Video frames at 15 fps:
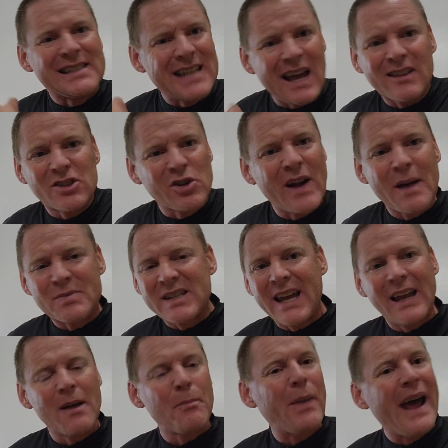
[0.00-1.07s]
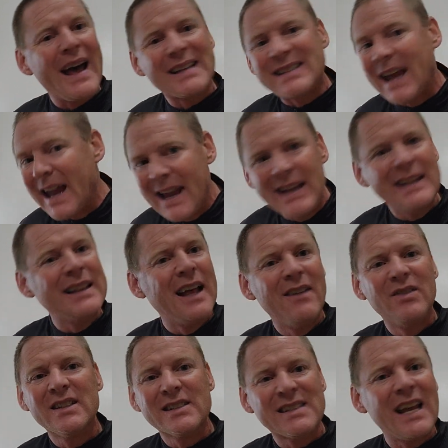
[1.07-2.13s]
death traps can't pass any
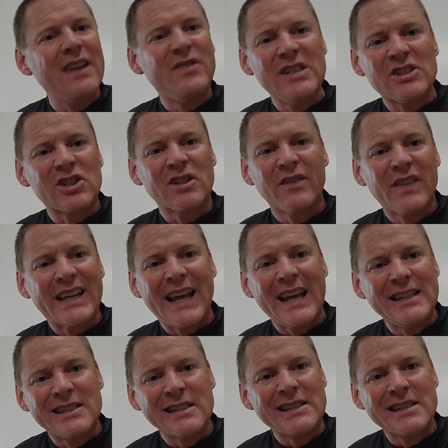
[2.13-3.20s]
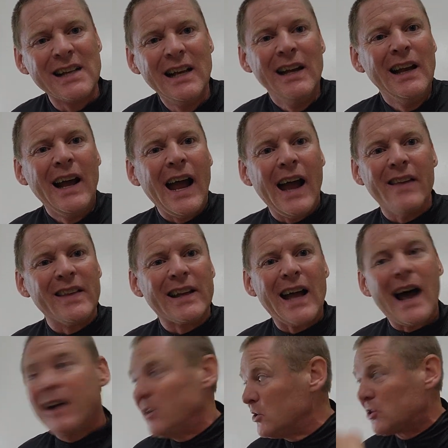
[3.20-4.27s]
level of safety certifications. And the
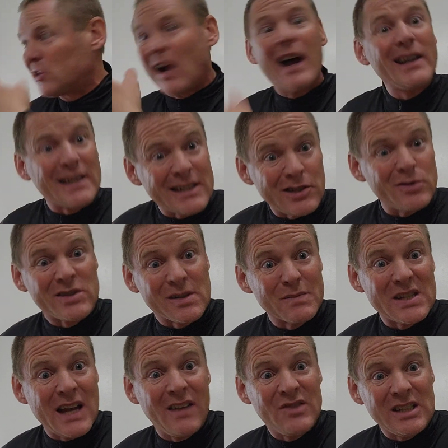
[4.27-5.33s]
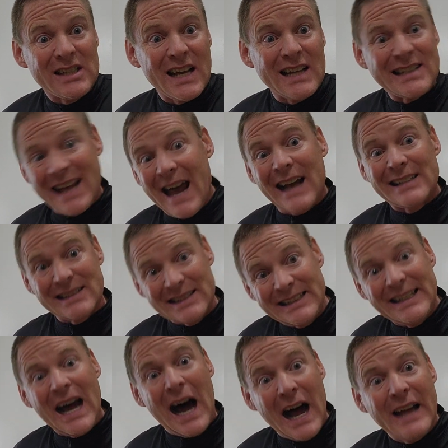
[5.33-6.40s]
guy who tried to do some safety tests actually
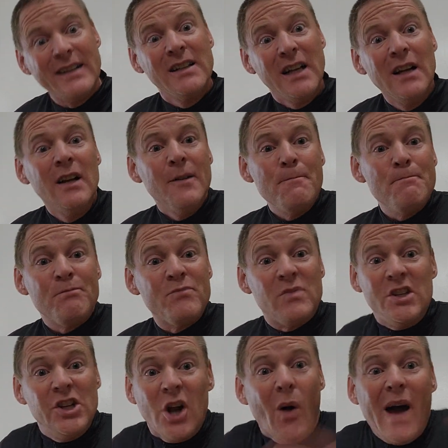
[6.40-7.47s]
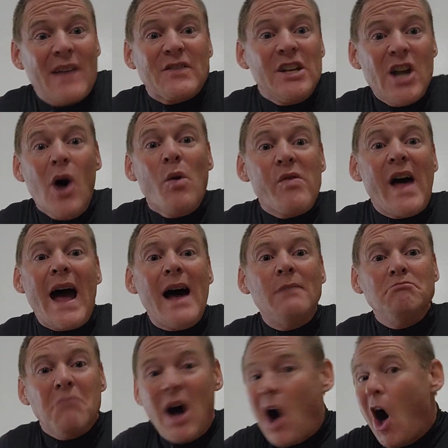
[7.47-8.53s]
died. You don't have to know that.
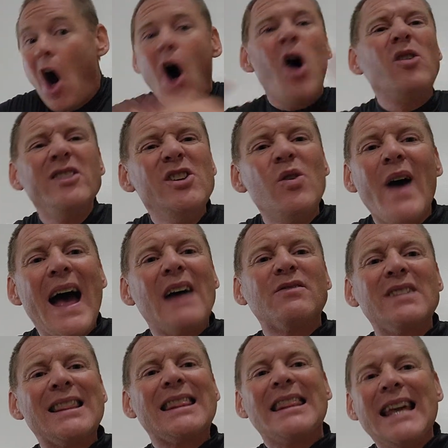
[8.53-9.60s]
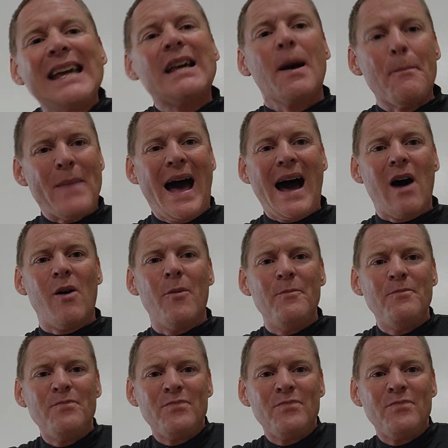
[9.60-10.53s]
All you have to think about